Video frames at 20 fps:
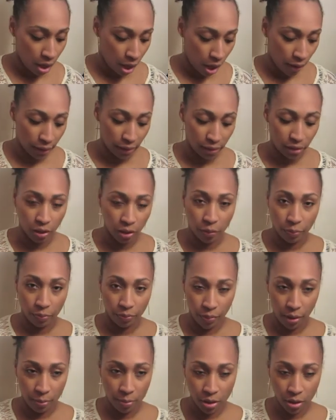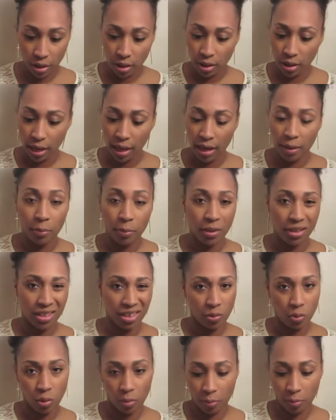Alright, so I'm just going to kind of put
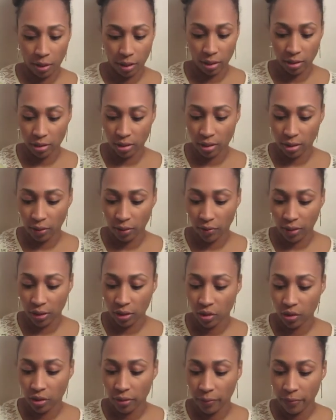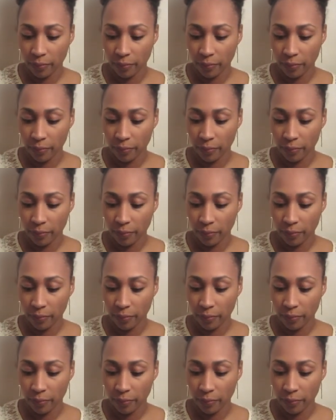equal parts of each.